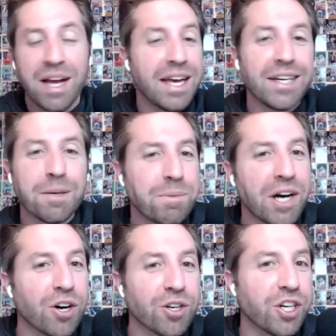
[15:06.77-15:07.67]
He can be
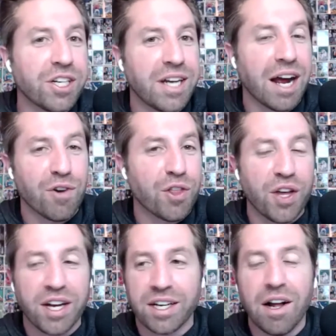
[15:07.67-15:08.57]
all good and
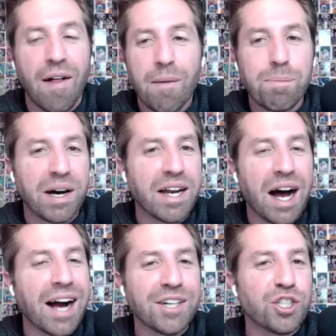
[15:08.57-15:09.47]
everything, but
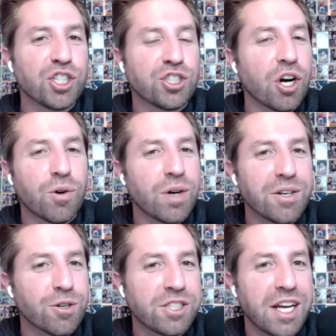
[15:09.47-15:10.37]
I just don't
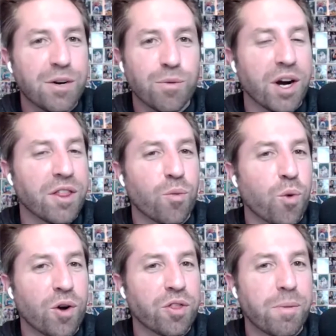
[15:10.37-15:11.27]
understand what in the
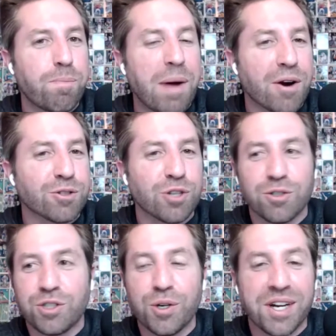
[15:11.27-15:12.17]
world the Bears are
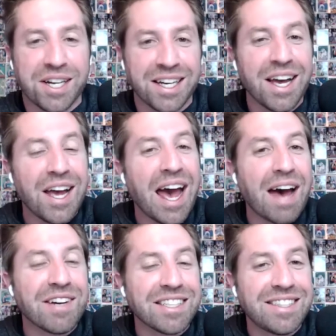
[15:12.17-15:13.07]
doing
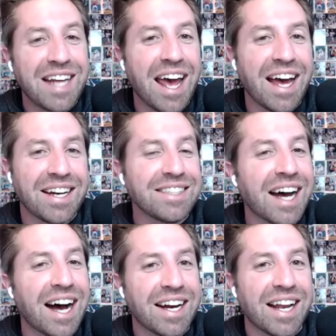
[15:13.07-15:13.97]
having 10
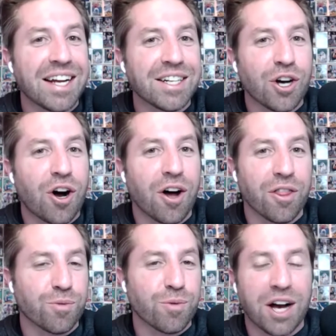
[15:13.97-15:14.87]
tight ends on
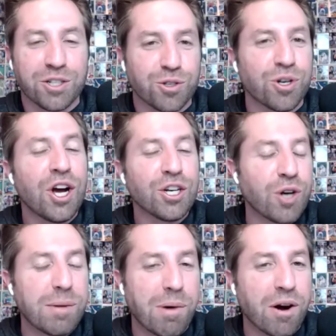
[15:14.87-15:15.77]
the roster.
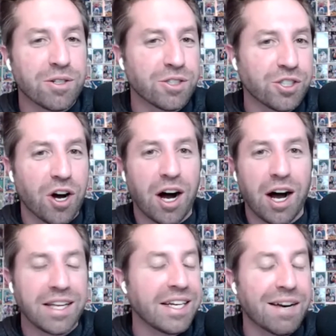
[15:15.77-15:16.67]
Trey Burton's gone.
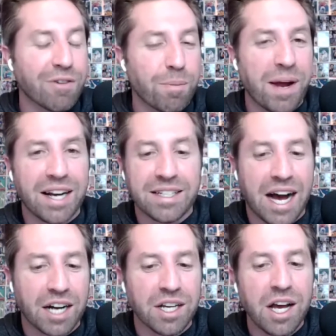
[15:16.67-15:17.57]
He never panned
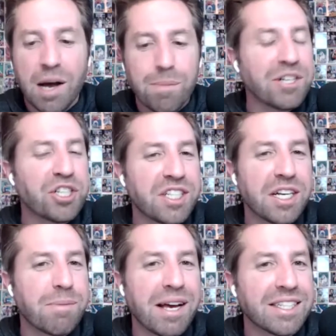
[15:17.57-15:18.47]
out, but it just
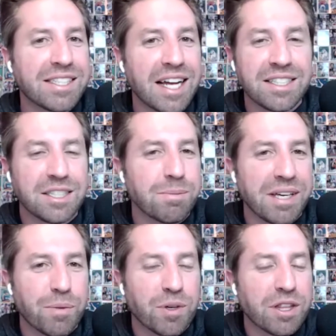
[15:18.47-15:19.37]
didn't make sense to
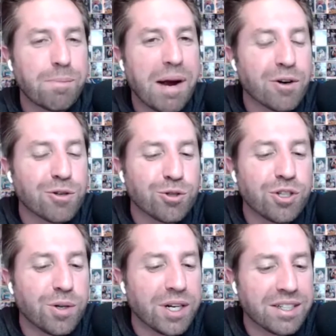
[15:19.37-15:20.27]
me what the Bears are
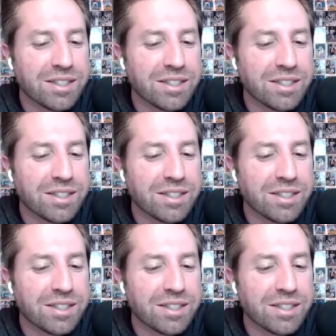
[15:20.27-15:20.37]
doing.